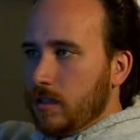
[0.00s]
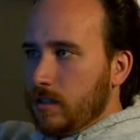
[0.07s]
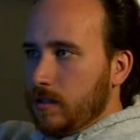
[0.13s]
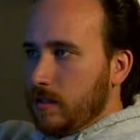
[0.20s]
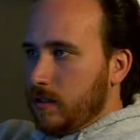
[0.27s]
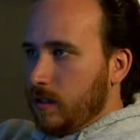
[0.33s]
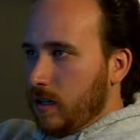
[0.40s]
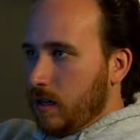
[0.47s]

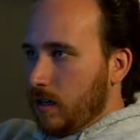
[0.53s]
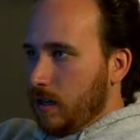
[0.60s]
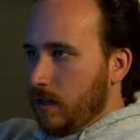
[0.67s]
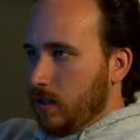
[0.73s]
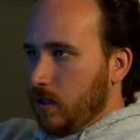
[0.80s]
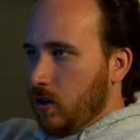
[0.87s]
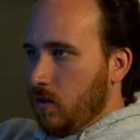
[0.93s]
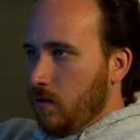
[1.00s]
Let's
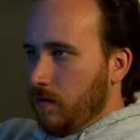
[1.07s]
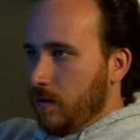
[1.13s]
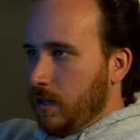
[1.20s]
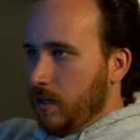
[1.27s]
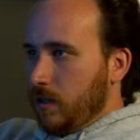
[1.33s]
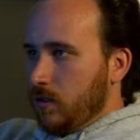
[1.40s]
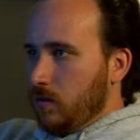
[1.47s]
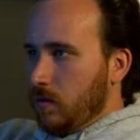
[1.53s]
go over
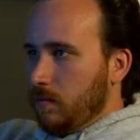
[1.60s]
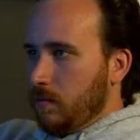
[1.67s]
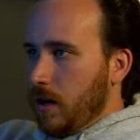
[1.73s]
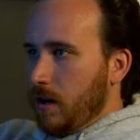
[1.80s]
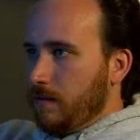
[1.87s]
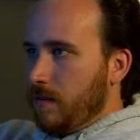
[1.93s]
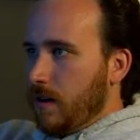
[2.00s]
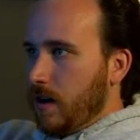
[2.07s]
here to our
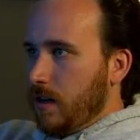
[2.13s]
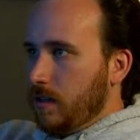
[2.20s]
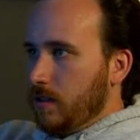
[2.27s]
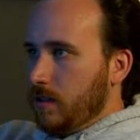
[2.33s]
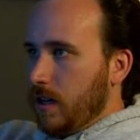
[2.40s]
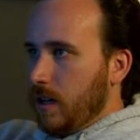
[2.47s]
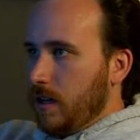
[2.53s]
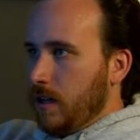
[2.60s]

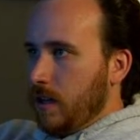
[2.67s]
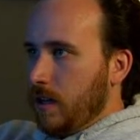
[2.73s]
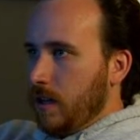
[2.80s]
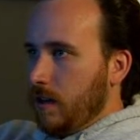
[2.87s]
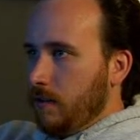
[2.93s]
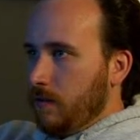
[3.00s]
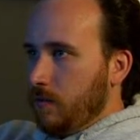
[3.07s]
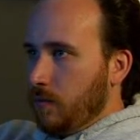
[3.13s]
modifiers, and then
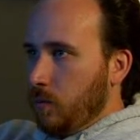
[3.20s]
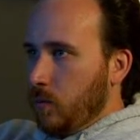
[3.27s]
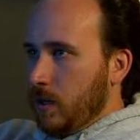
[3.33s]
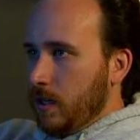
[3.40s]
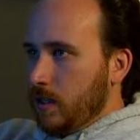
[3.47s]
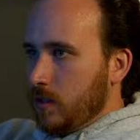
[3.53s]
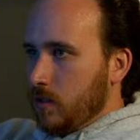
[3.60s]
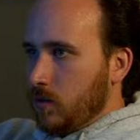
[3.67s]
if
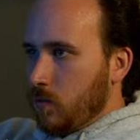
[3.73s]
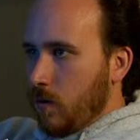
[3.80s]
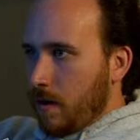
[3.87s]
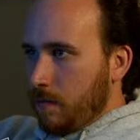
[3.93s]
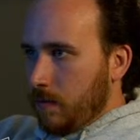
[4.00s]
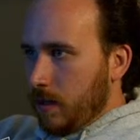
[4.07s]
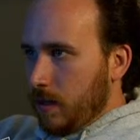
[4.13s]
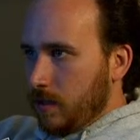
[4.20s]
we
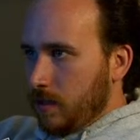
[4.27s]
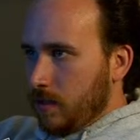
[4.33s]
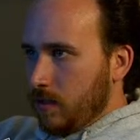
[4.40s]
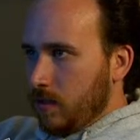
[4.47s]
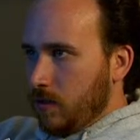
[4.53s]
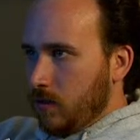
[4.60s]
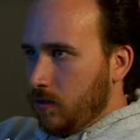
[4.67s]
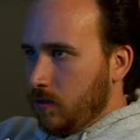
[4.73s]
swap this
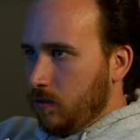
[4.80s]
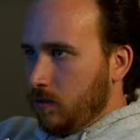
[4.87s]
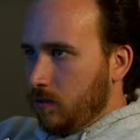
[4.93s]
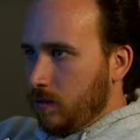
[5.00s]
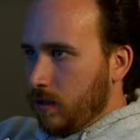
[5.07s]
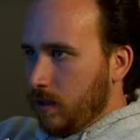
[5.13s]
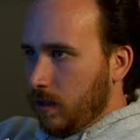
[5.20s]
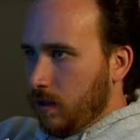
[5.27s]
to
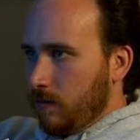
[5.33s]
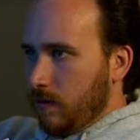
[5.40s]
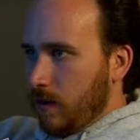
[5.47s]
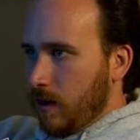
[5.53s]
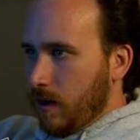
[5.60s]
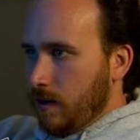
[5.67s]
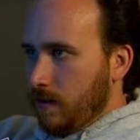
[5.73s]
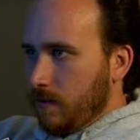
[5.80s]

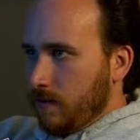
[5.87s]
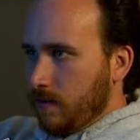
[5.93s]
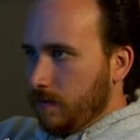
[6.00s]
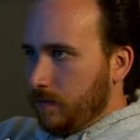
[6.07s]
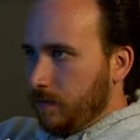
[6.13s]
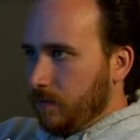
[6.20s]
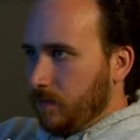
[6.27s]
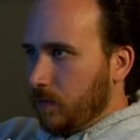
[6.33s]
solidify,
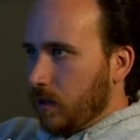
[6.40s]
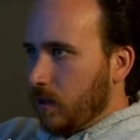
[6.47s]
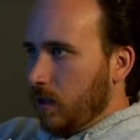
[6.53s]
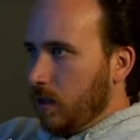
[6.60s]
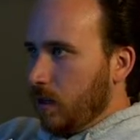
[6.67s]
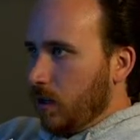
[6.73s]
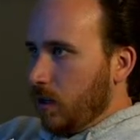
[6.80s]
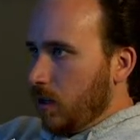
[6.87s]

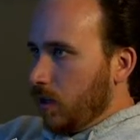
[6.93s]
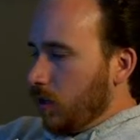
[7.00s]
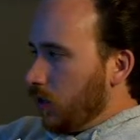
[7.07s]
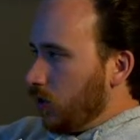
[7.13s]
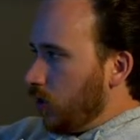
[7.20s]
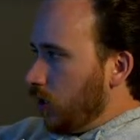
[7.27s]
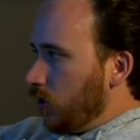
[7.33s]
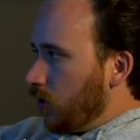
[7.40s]

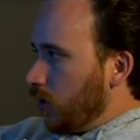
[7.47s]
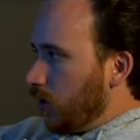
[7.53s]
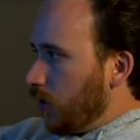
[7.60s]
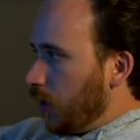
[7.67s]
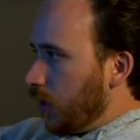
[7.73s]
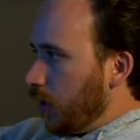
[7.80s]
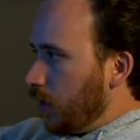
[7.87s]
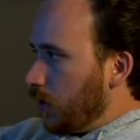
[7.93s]
change the
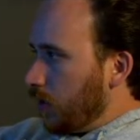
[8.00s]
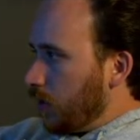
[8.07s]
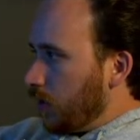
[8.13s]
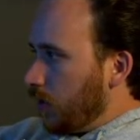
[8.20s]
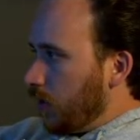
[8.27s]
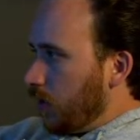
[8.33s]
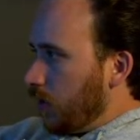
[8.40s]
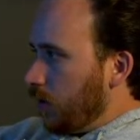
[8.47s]

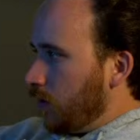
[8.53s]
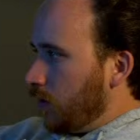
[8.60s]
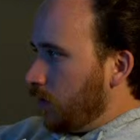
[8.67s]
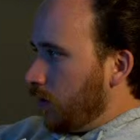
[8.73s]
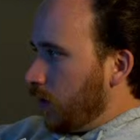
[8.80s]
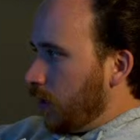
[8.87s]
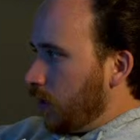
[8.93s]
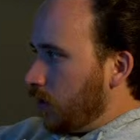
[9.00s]
thickness
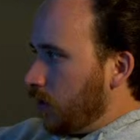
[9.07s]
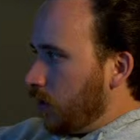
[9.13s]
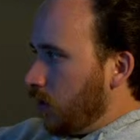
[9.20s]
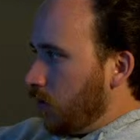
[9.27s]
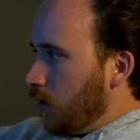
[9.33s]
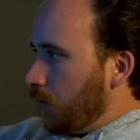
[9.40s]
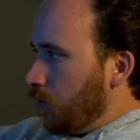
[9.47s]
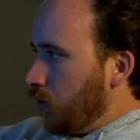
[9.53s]
of it to
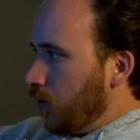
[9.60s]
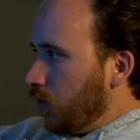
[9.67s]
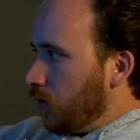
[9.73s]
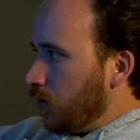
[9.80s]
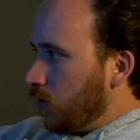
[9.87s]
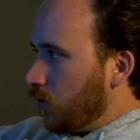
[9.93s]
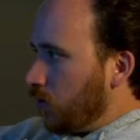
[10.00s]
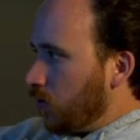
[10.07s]
go
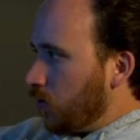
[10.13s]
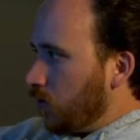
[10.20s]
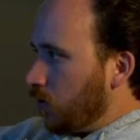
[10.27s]
upwards.